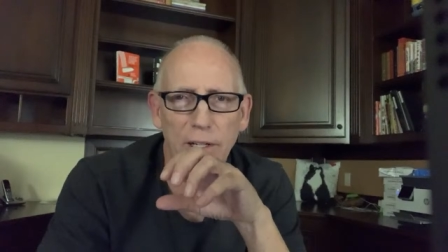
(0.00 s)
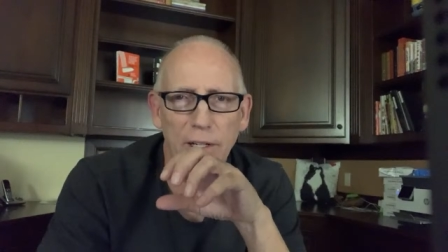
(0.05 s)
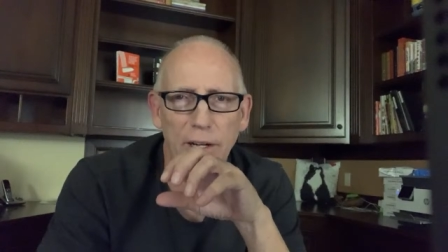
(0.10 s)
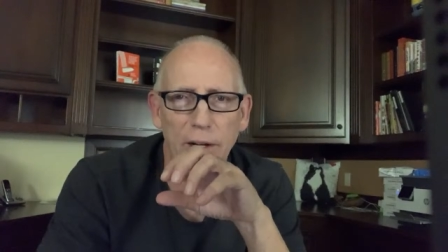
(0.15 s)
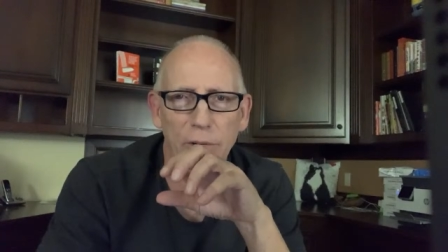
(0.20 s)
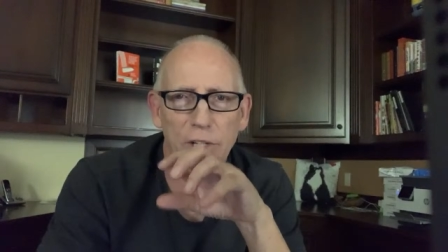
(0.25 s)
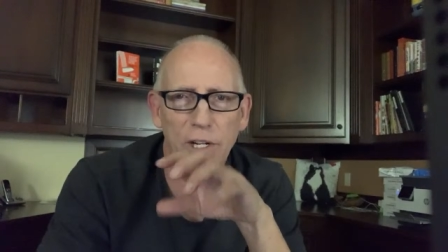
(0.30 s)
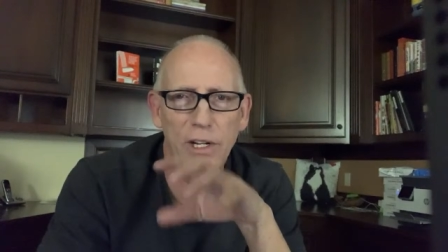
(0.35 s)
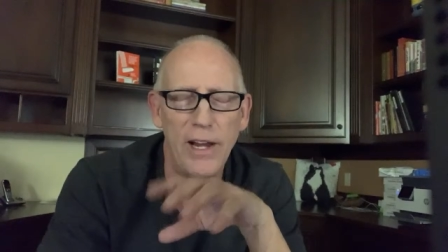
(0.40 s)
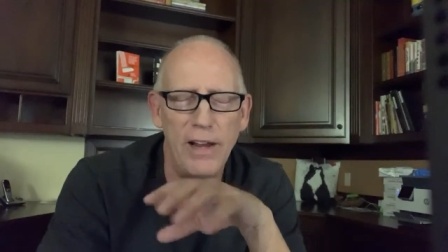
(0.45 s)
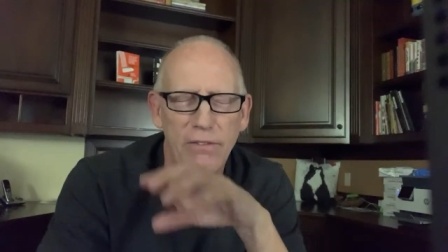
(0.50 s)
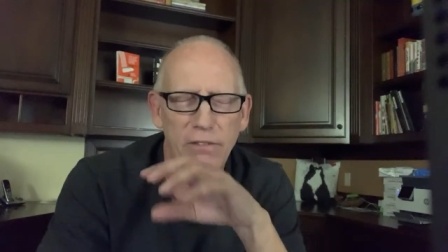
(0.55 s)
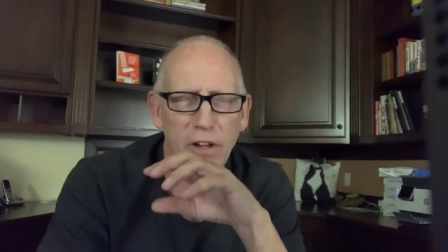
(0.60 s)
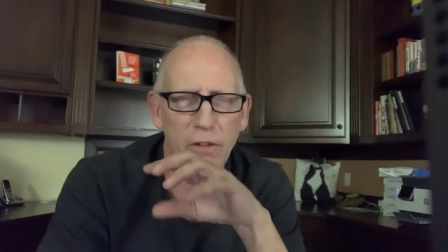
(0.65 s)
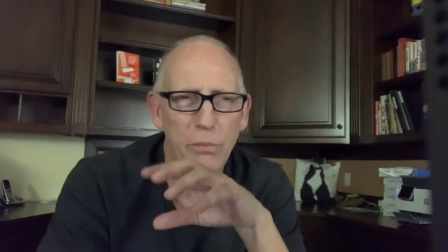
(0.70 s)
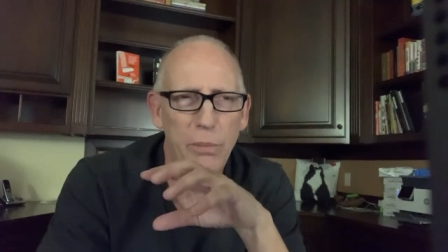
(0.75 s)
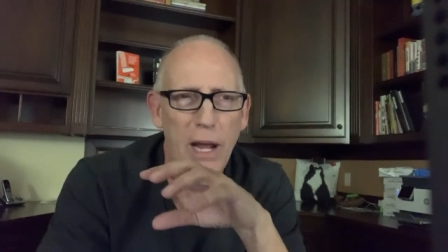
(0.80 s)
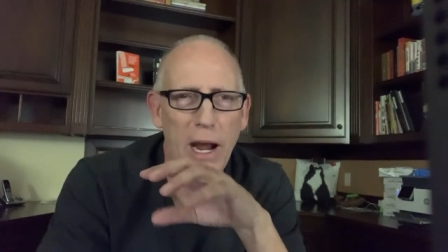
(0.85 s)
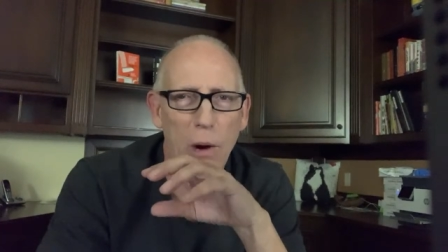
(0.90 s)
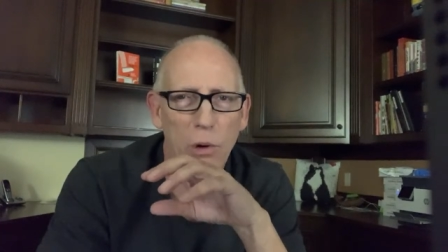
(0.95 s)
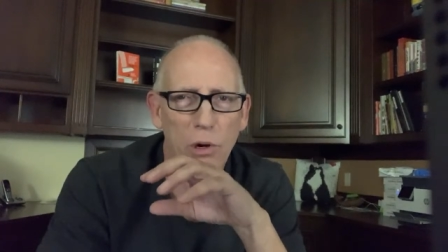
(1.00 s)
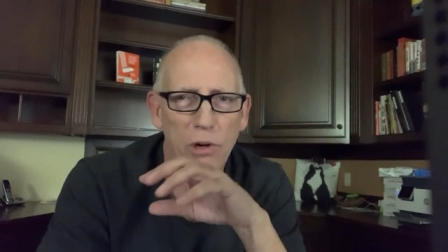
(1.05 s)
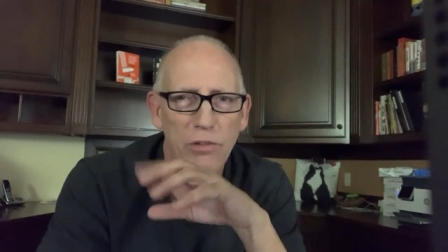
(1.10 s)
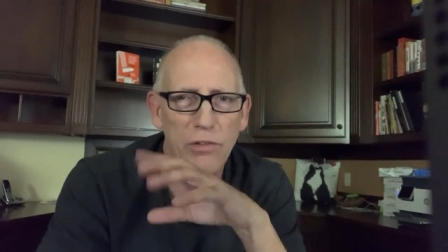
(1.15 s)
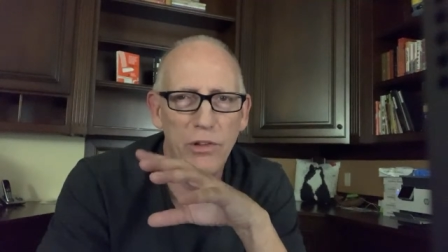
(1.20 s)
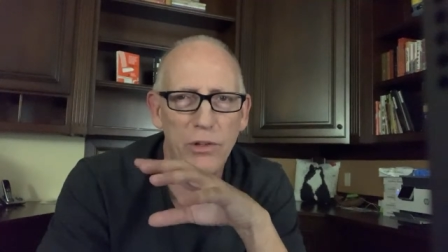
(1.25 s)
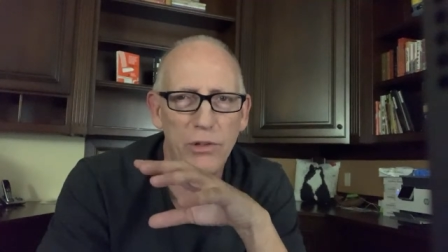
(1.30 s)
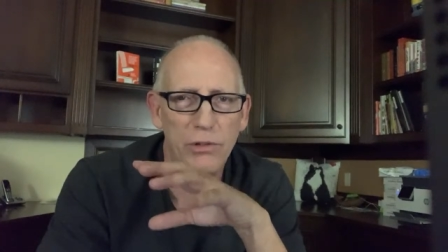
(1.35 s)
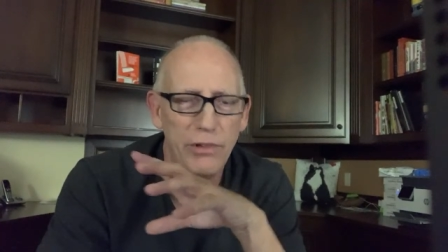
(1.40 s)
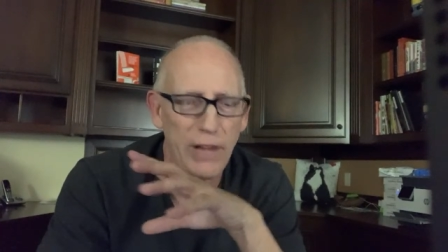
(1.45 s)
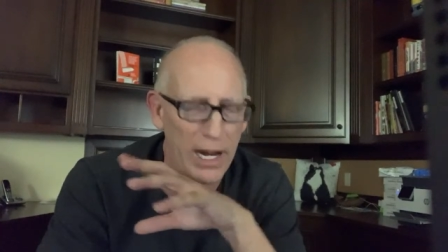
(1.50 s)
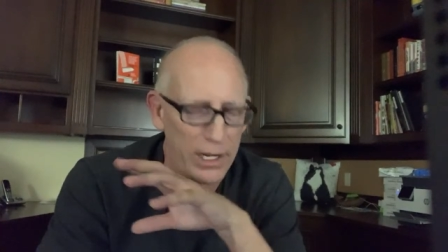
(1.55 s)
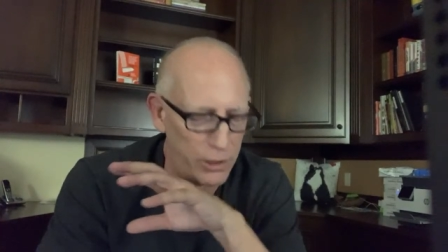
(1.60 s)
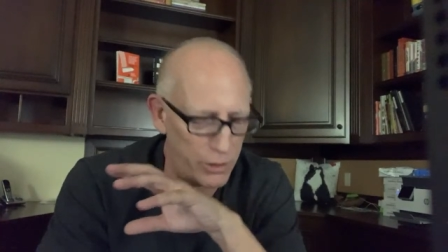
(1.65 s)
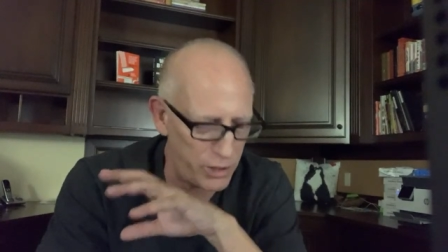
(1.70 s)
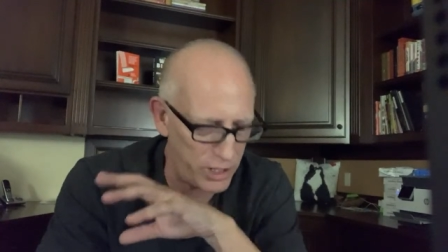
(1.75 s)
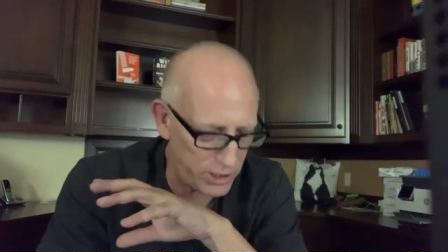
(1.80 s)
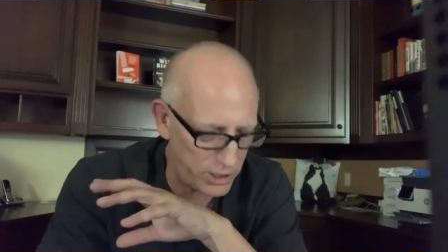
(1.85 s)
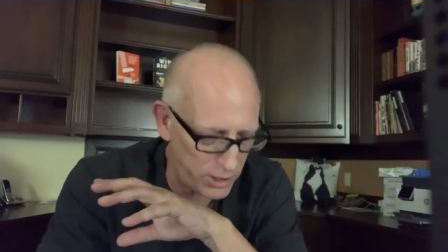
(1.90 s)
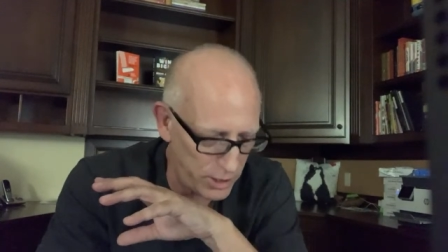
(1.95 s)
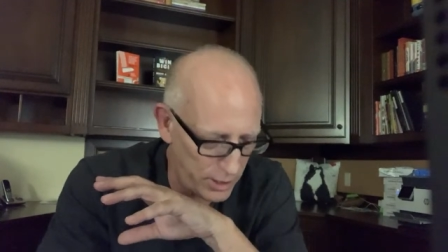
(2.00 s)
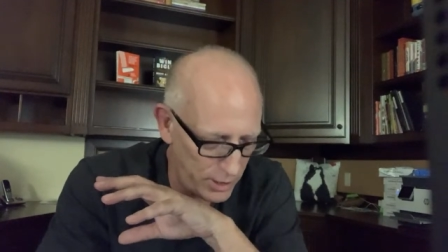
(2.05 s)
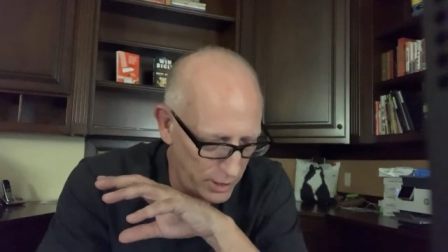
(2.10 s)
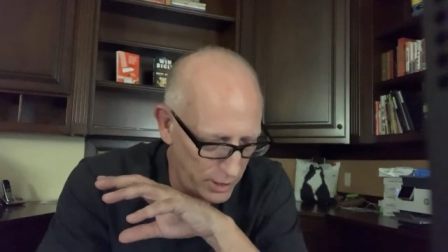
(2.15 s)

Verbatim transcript: you know, didn't have enough power for their factories.